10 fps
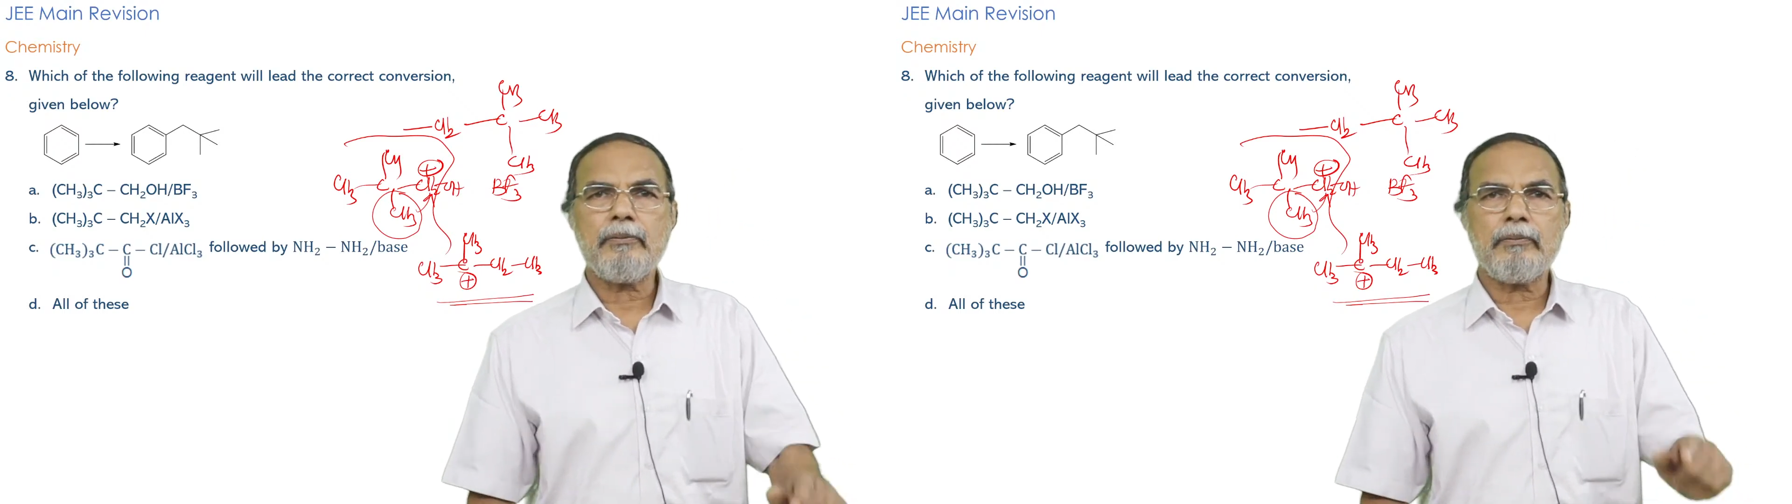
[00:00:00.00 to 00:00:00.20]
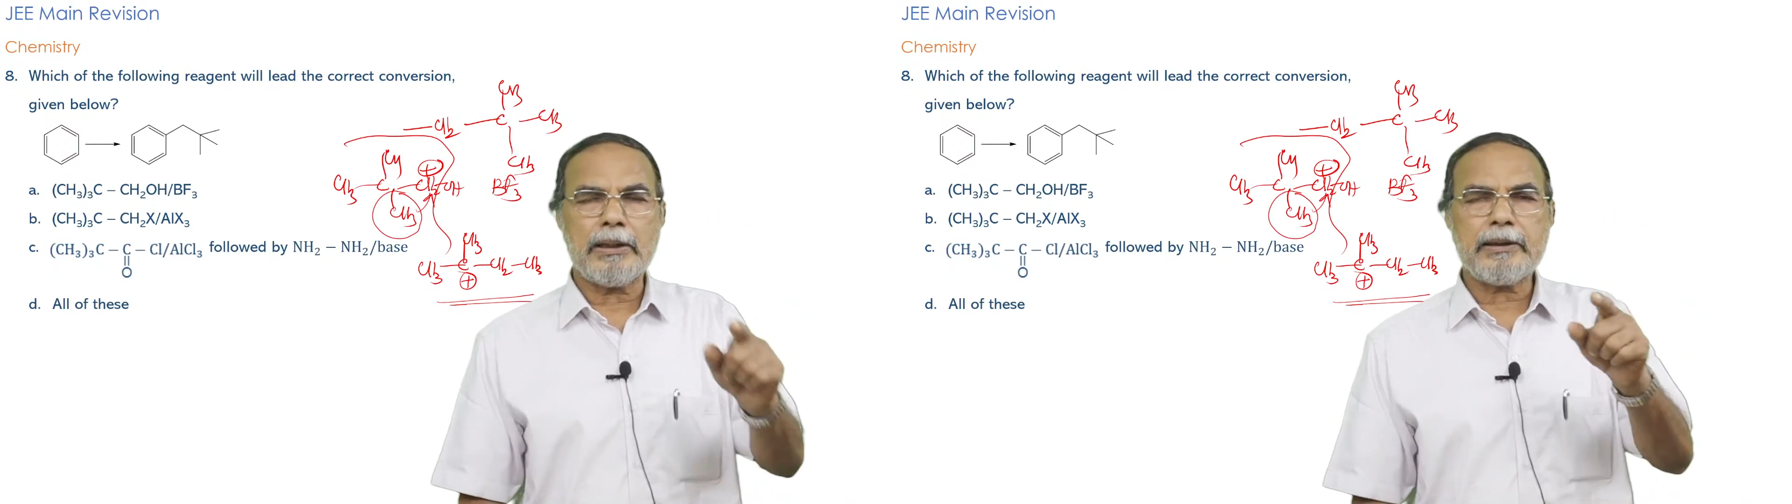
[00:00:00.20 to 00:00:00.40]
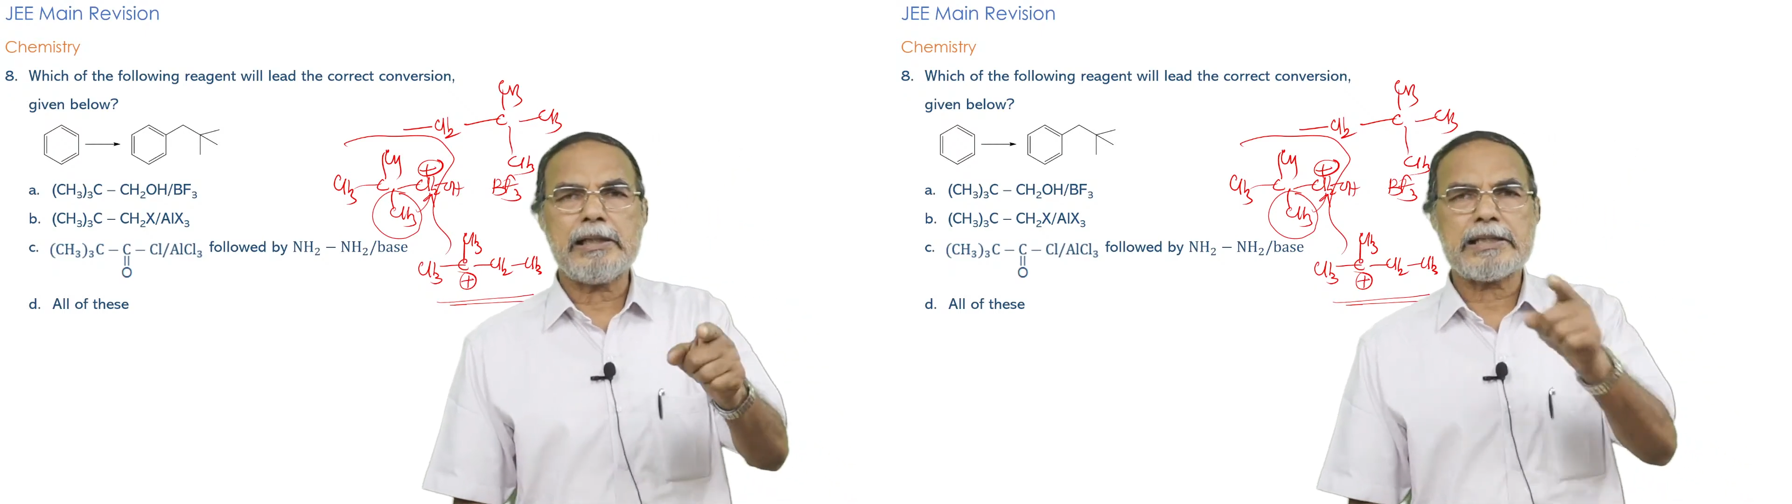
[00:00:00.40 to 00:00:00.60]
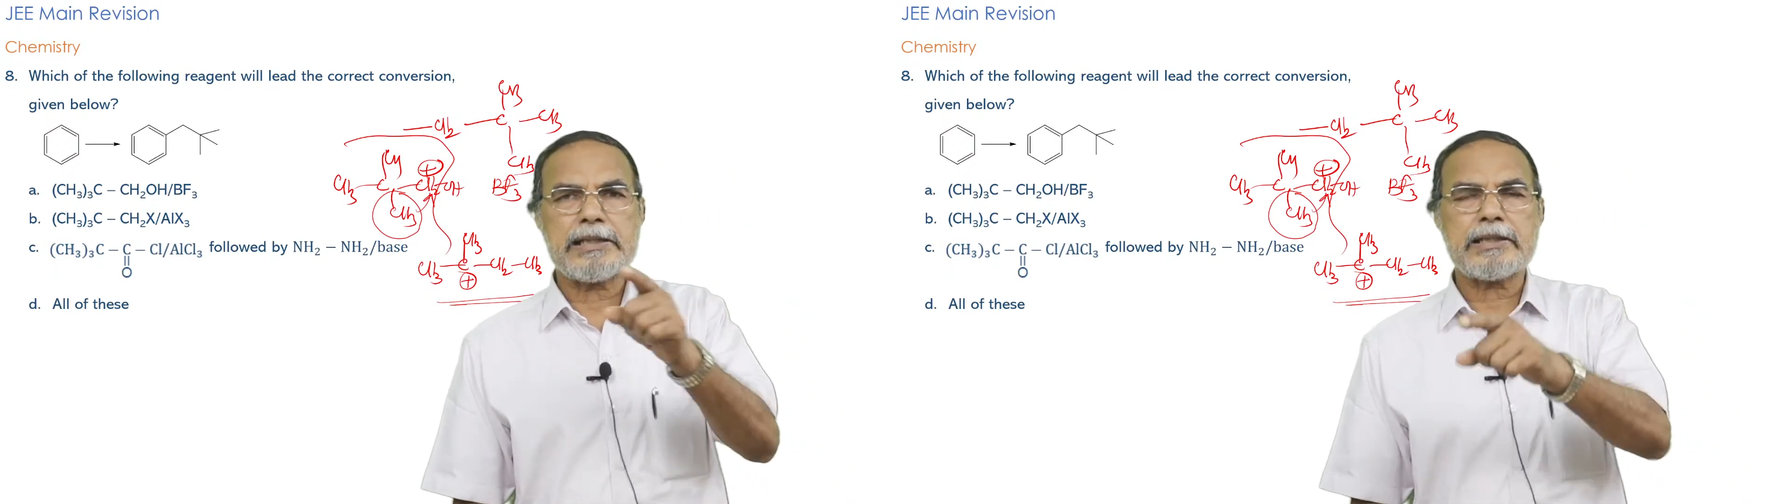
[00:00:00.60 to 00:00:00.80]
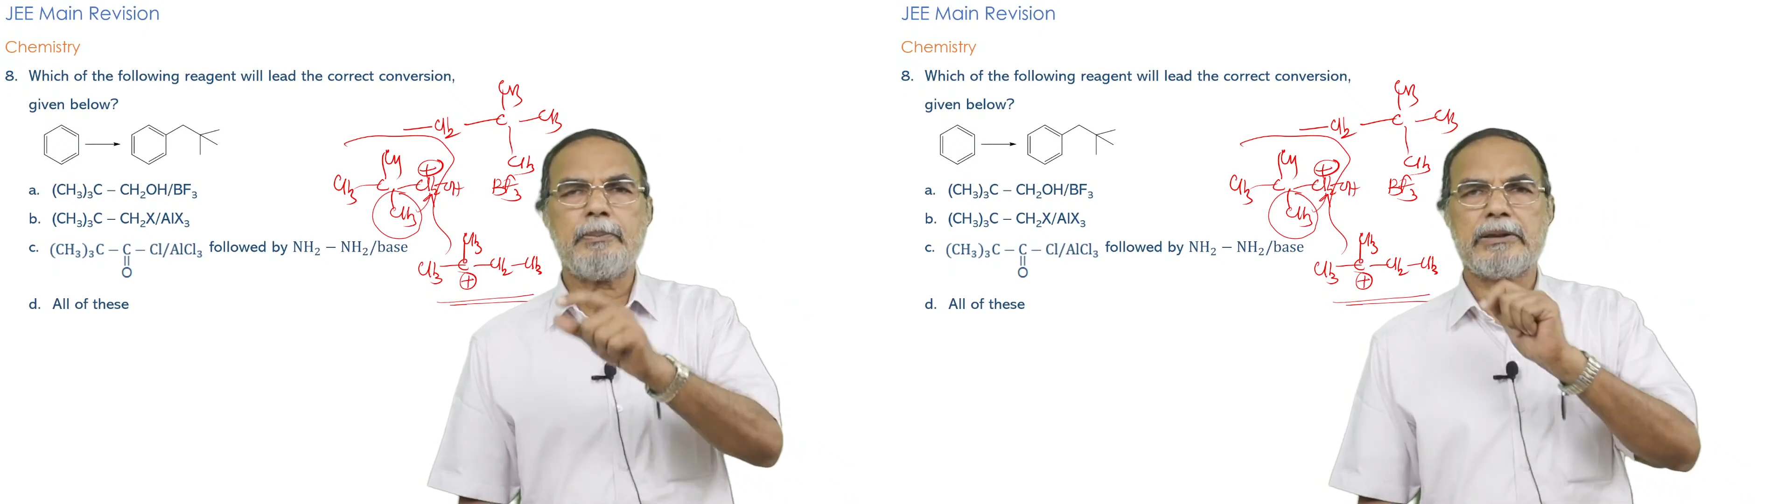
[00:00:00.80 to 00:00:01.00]
what else is
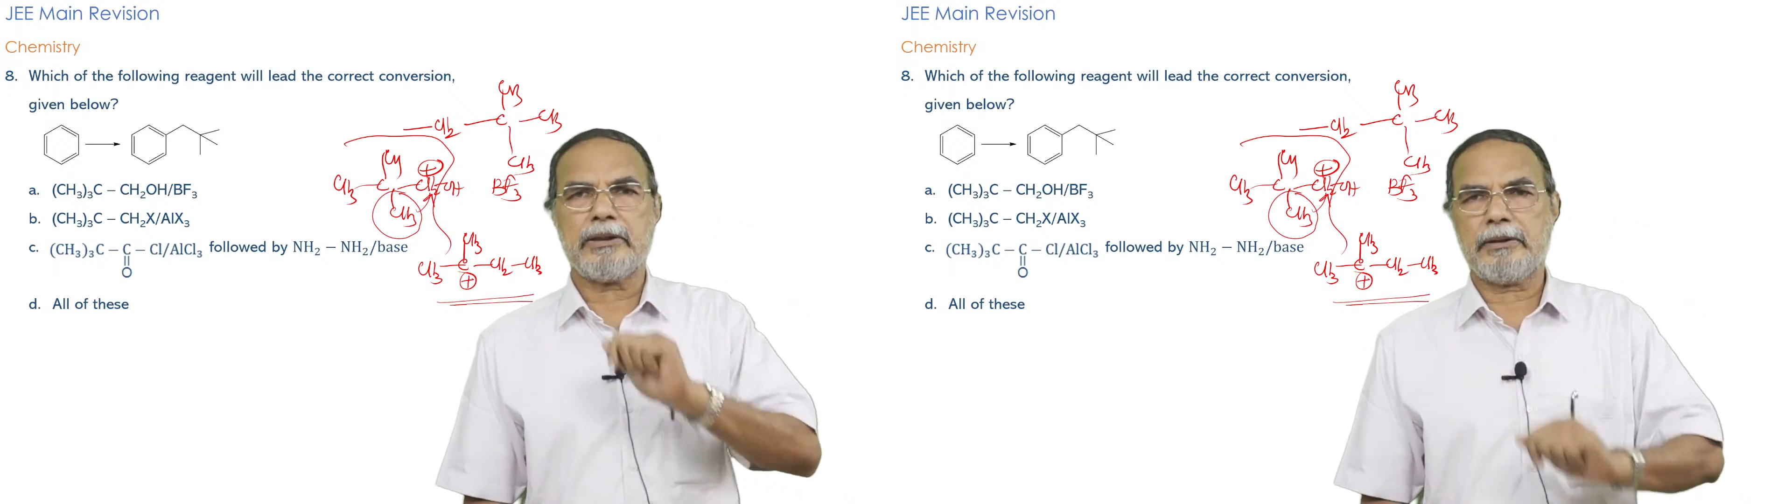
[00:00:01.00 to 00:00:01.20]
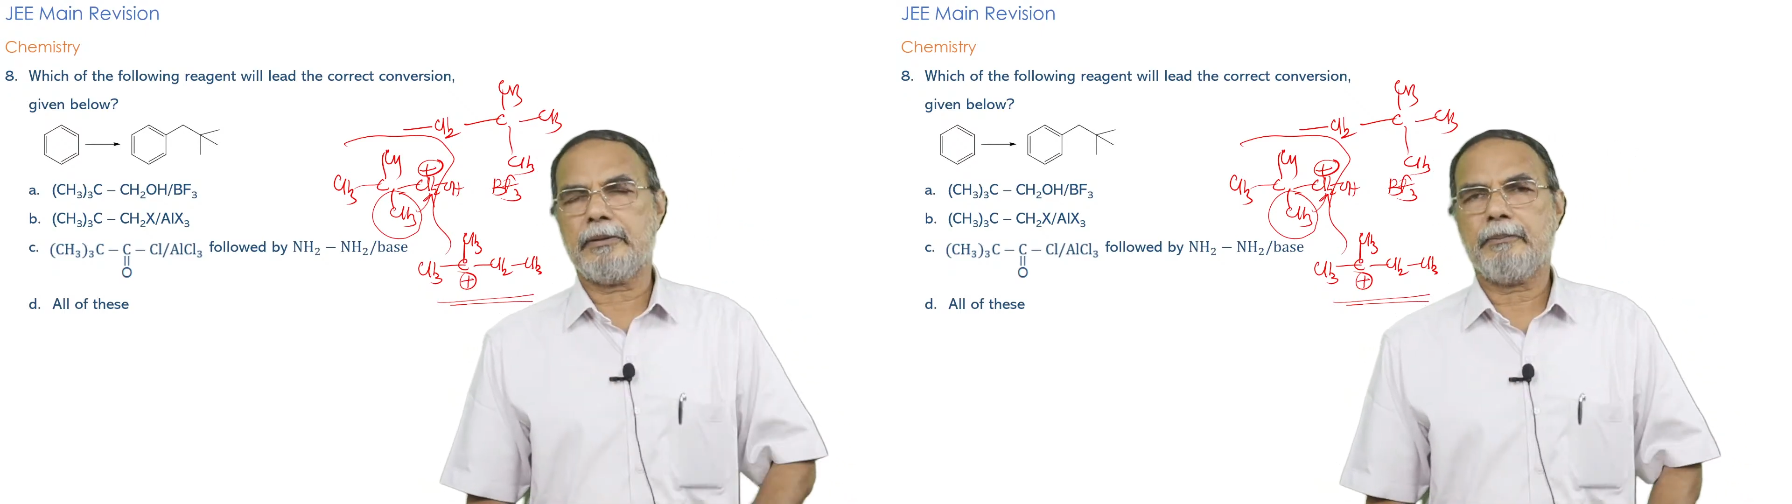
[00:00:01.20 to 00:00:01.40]
the method?